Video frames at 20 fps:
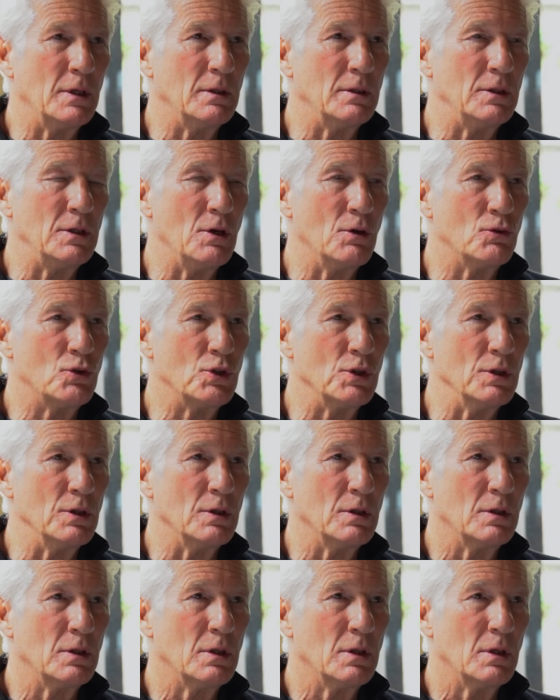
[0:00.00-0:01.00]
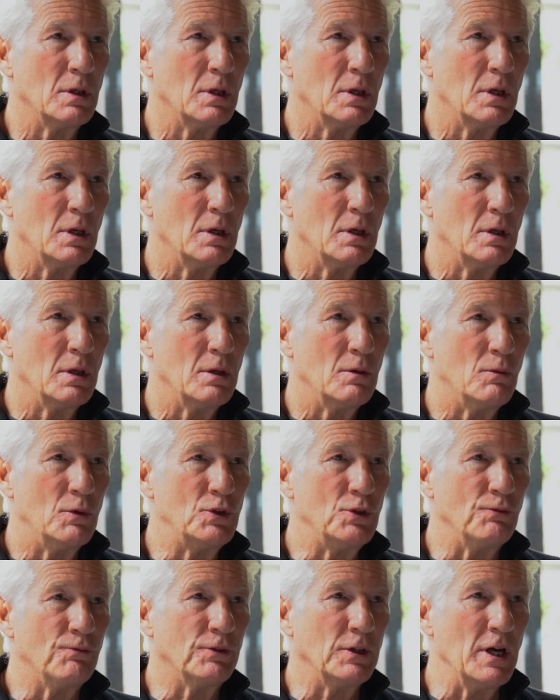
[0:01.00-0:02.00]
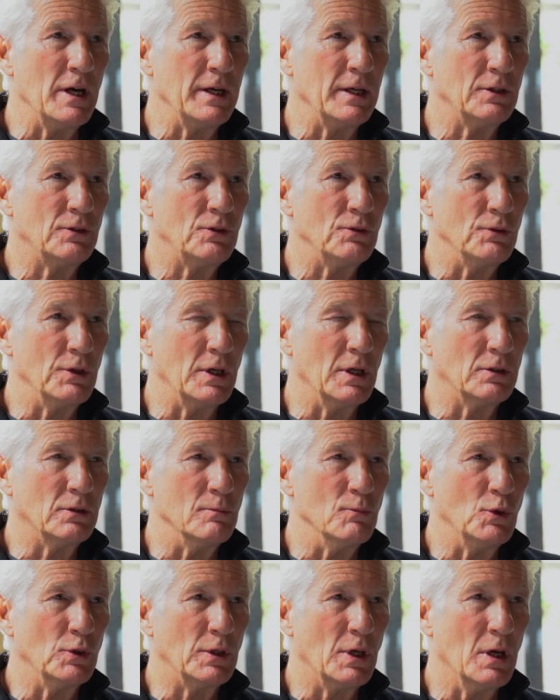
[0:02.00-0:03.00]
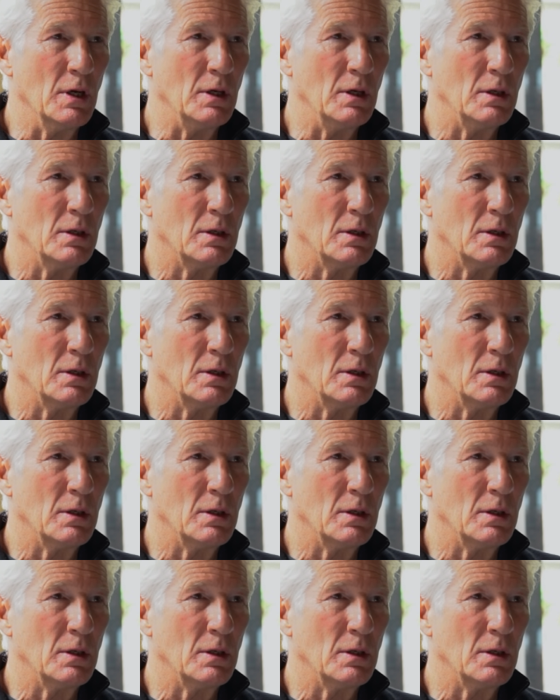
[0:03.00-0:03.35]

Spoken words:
the ocean, which you fly into to get to Mungad?